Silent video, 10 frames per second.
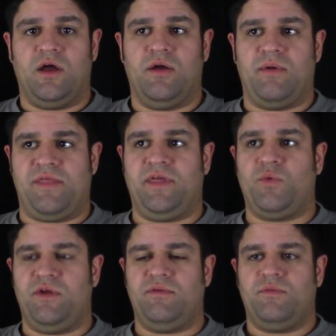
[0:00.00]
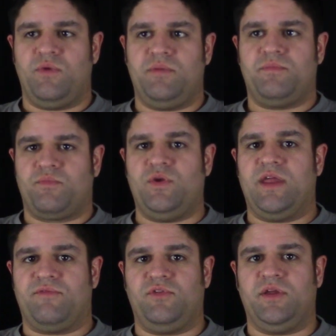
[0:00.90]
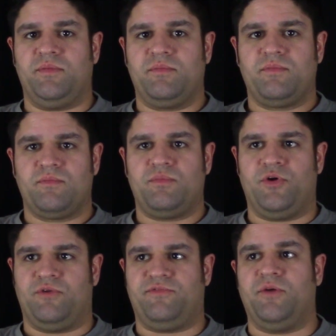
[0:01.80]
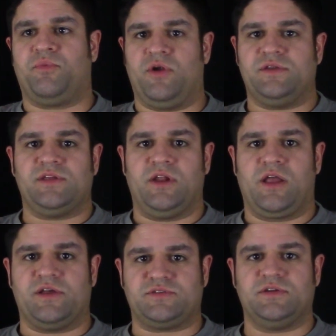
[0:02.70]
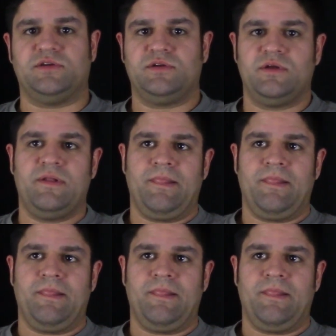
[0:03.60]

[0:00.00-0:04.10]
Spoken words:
I think we definitely put a footprint in Augusta.